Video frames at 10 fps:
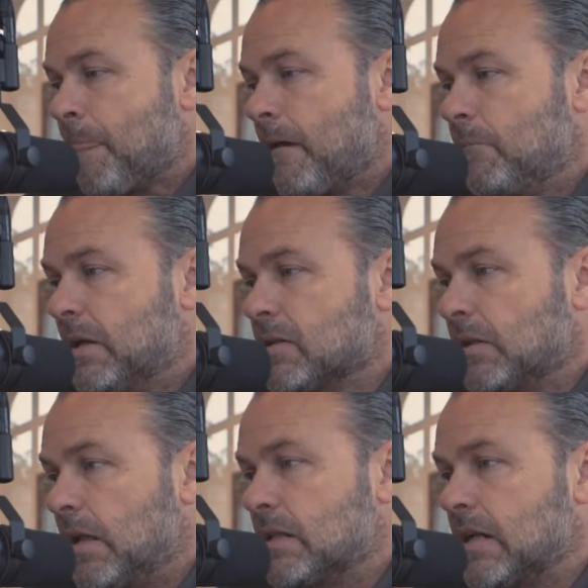because a
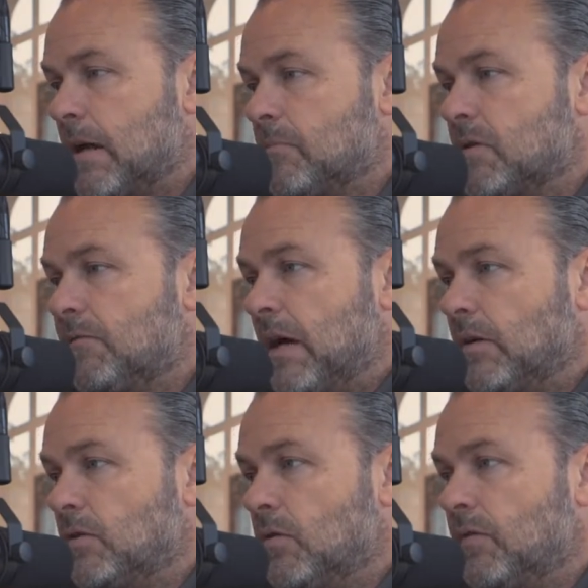lot of times the
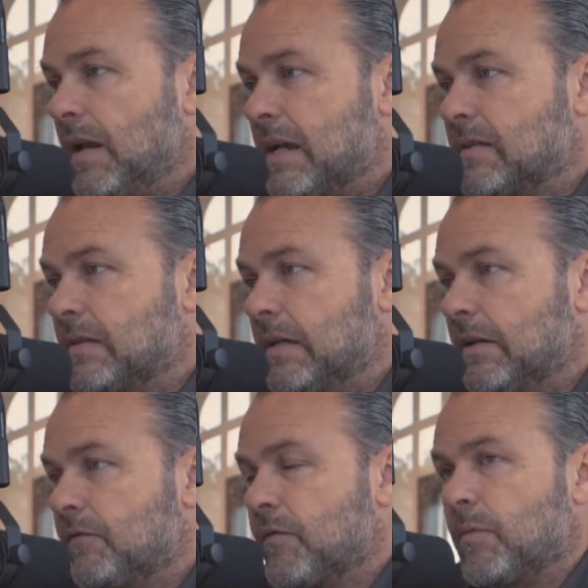value of an
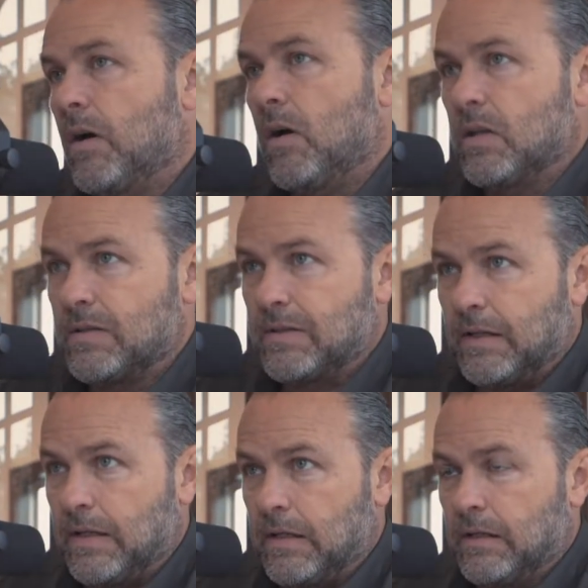asset from the
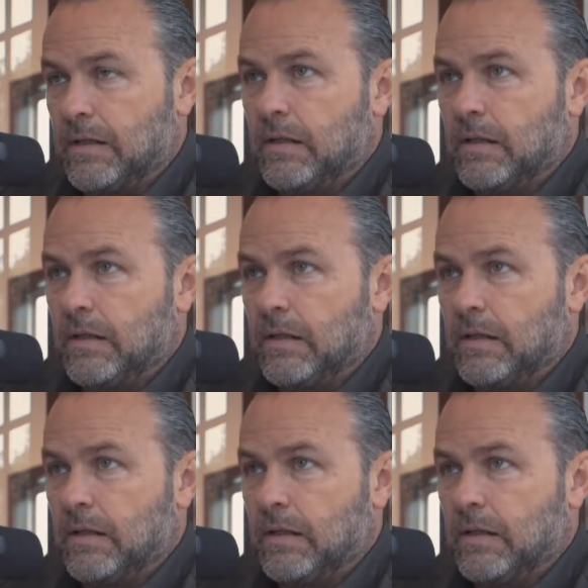onset